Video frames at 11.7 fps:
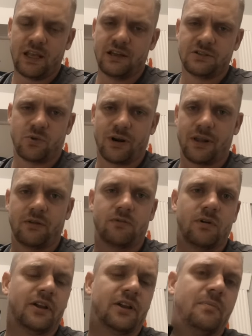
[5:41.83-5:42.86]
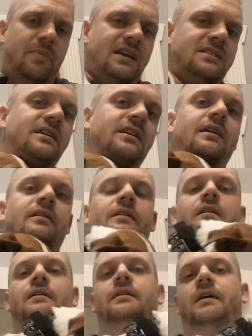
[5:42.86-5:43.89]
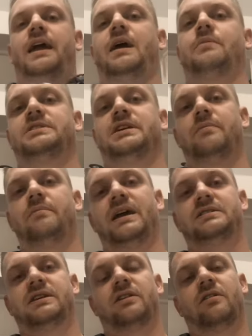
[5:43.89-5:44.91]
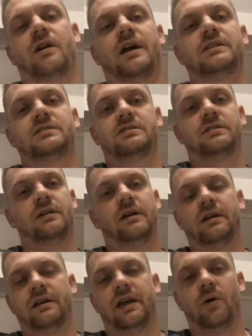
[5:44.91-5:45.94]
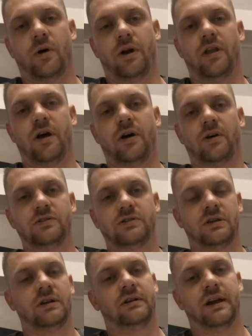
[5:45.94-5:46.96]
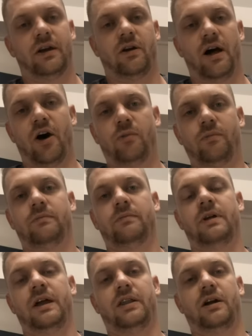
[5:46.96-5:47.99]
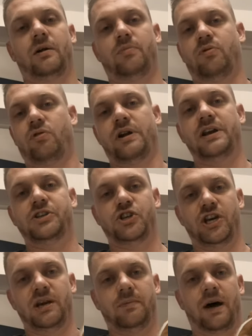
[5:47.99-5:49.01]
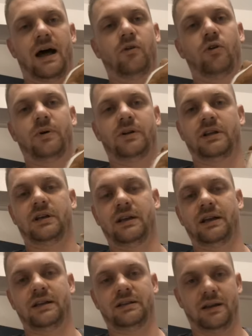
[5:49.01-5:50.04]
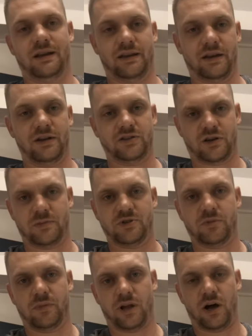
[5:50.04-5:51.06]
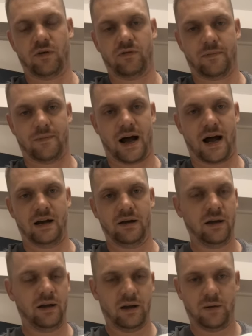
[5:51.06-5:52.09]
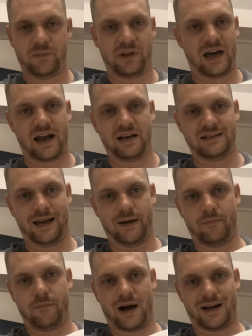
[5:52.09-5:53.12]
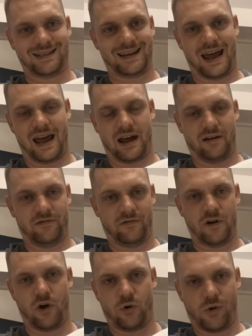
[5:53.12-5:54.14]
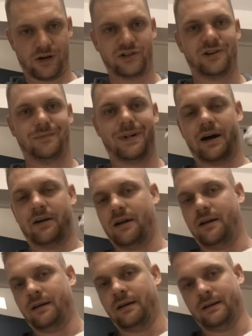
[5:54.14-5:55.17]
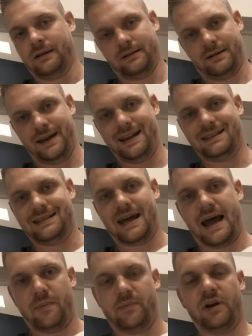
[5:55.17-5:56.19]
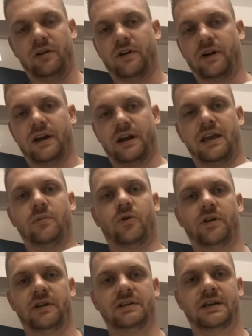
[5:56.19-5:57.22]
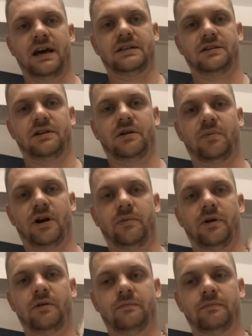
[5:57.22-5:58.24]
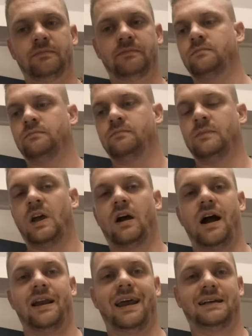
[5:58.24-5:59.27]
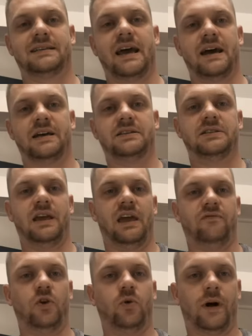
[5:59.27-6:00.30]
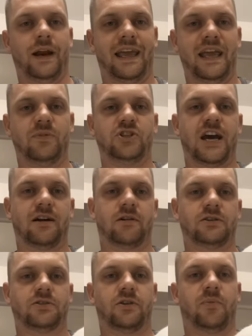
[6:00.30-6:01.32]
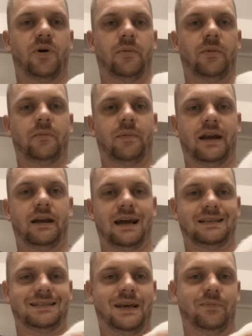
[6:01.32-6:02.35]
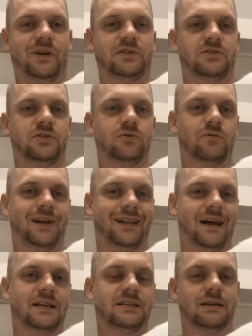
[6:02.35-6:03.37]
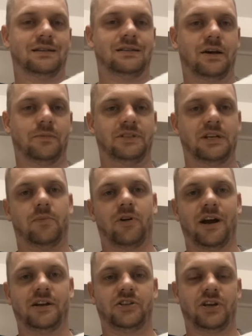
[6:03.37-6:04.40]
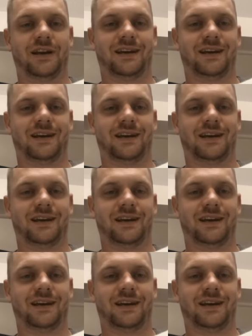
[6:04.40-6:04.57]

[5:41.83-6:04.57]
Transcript: is one of the really basic Amazon basic crates. Get one of those, it'll help, and they're pretty cheap. I will put the link in the description below for mine, but that is a must have, no question about it. Needs to happen if you're gonna keep one of these guys in an apartment. All right, next guys, if you wanna keep a Jack Russell in an apartment, my next tip is to realize that some separation